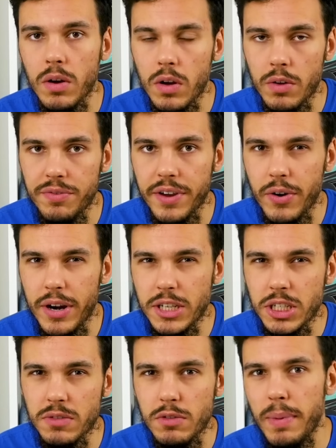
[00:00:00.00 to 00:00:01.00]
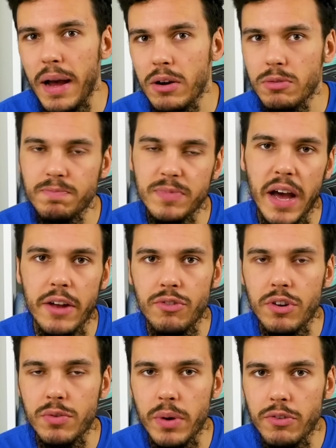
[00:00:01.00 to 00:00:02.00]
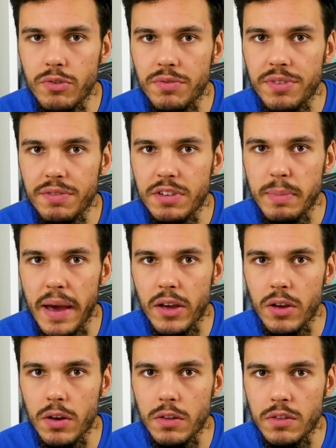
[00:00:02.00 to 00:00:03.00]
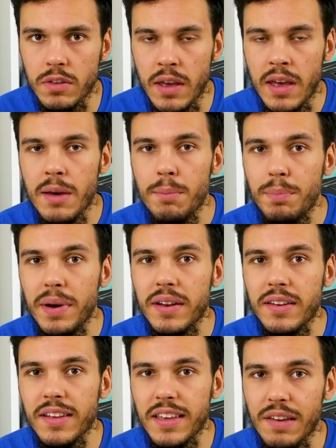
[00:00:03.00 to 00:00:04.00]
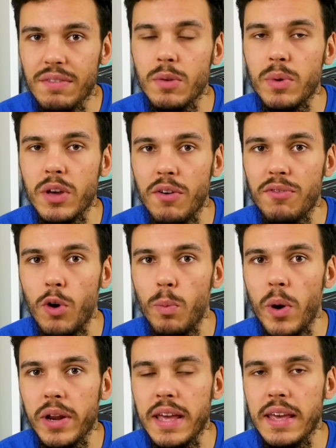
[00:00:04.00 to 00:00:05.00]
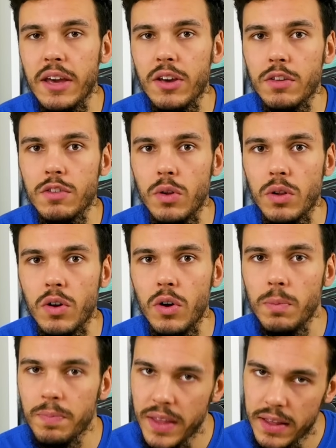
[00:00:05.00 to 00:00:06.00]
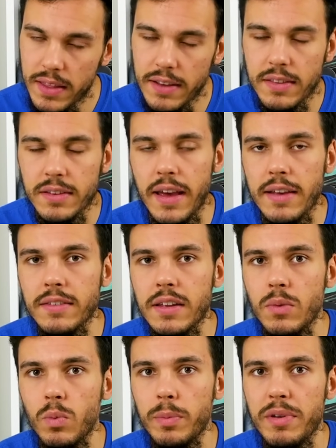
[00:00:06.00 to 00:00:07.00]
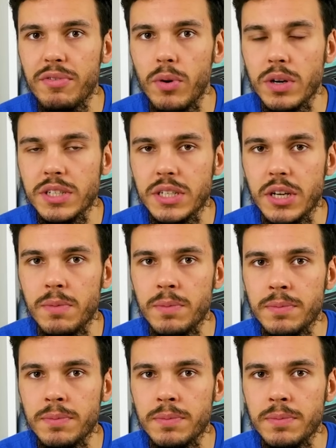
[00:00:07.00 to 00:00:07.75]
configuration of about 100 to 150 megahertz. But given that we got 4.8 gigahertz all core, that's the testing we'll be focusing on.